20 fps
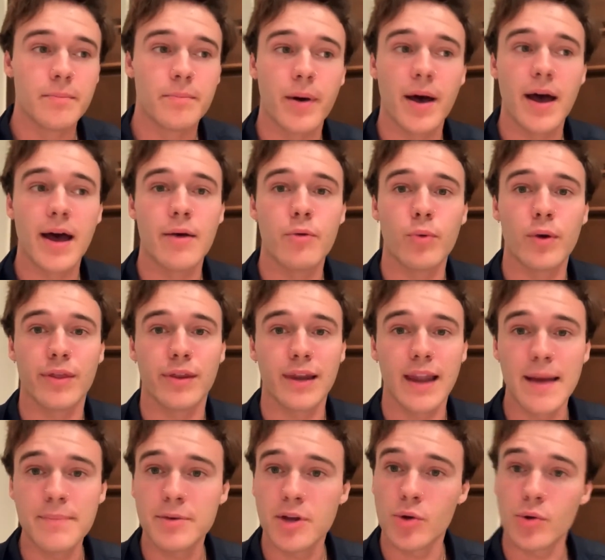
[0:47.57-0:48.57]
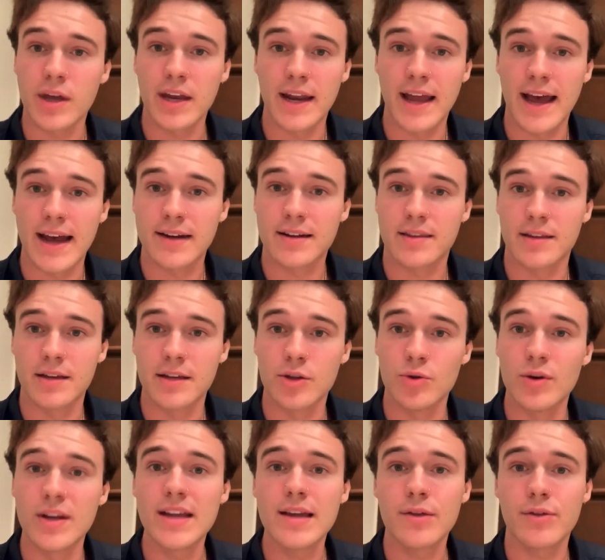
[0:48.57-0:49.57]
But with LeptoConnect, the
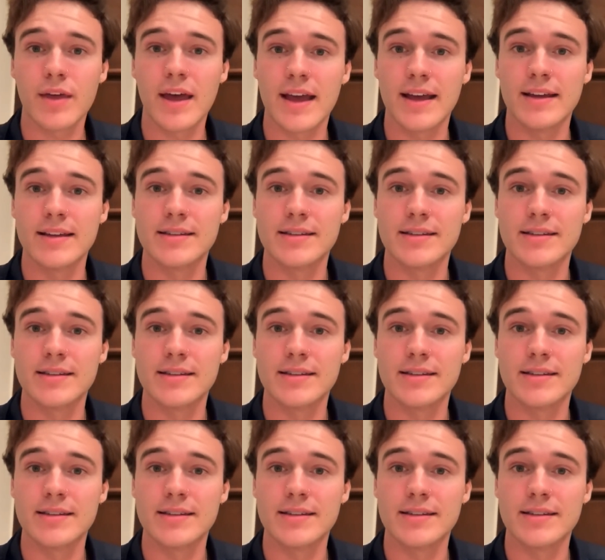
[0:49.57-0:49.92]
unique thing